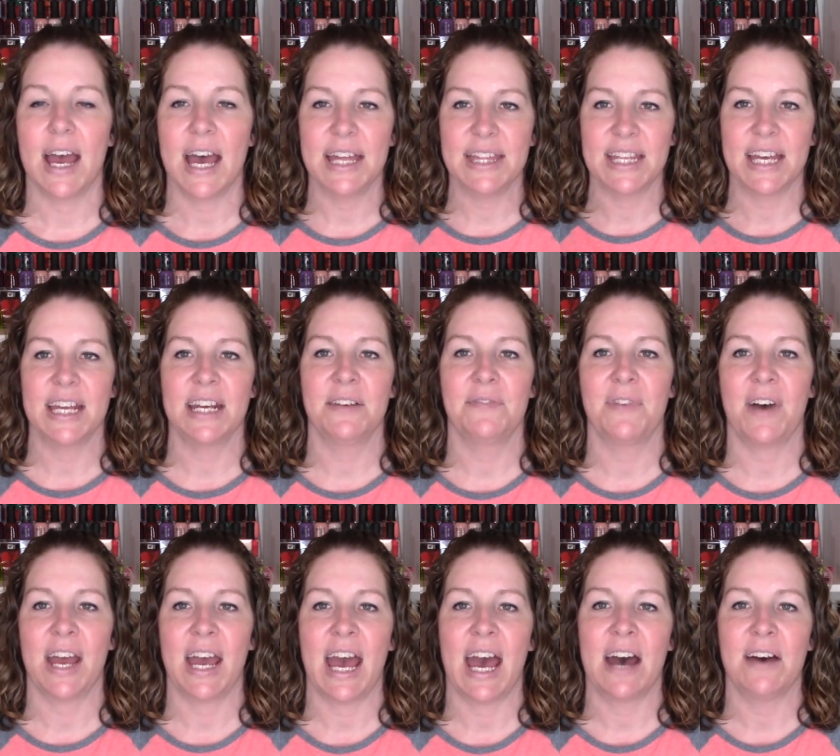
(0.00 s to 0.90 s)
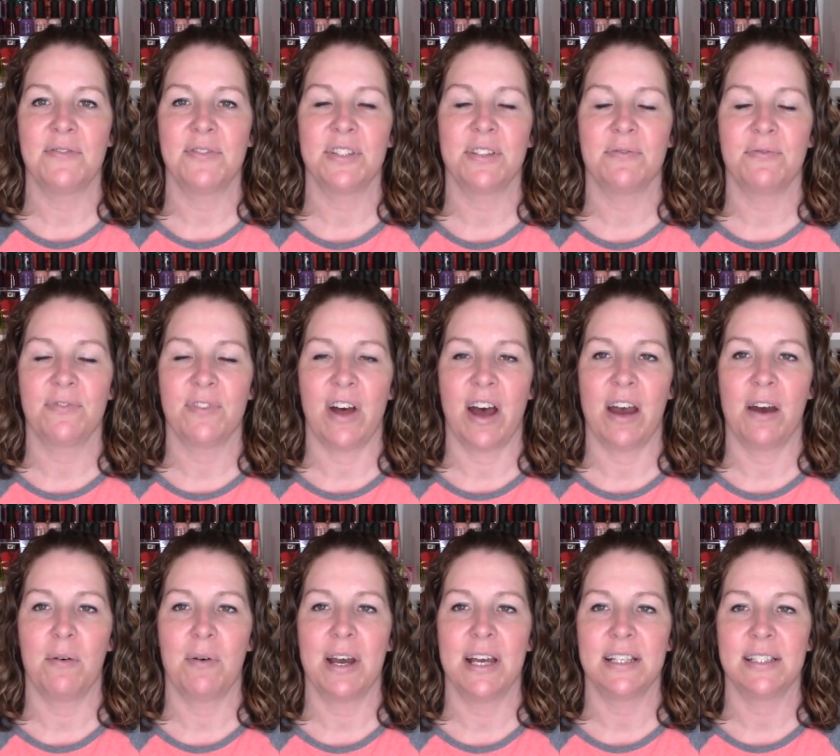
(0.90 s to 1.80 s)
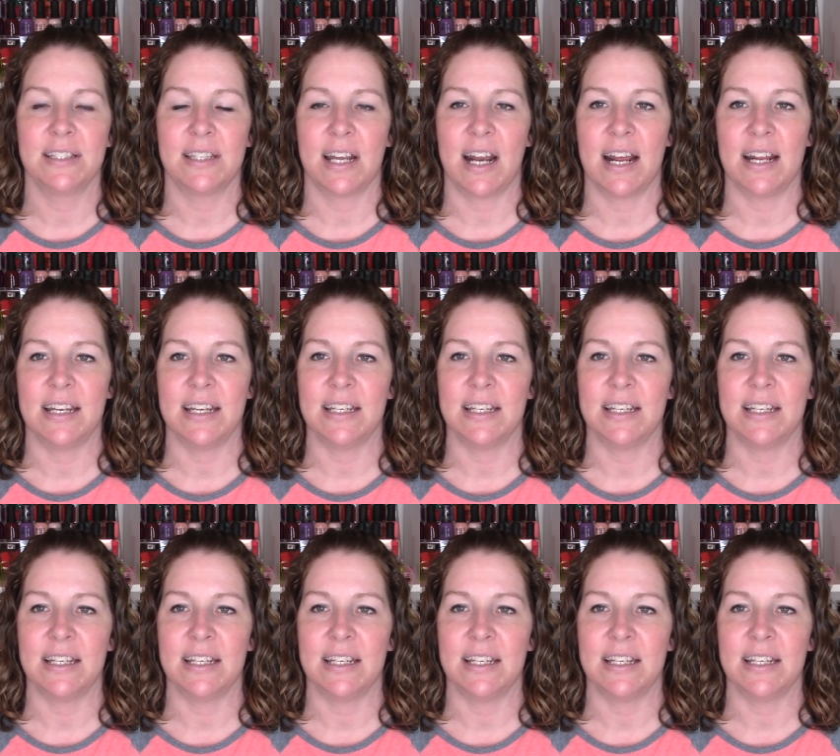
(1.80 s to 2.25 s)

And then if I have some flyaways that I